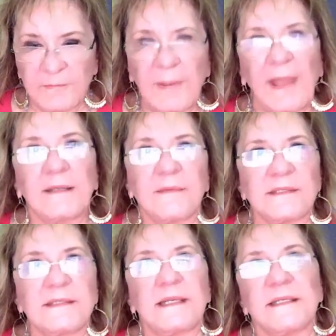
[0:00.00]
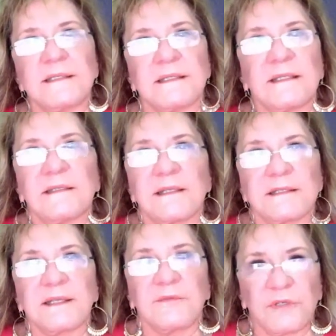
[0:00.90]
back in the dating scene,
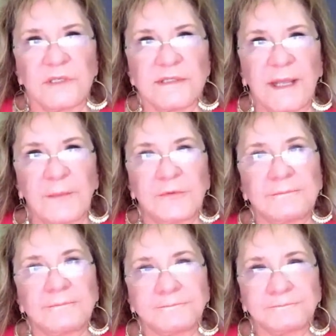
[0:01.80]
let's say, for an example,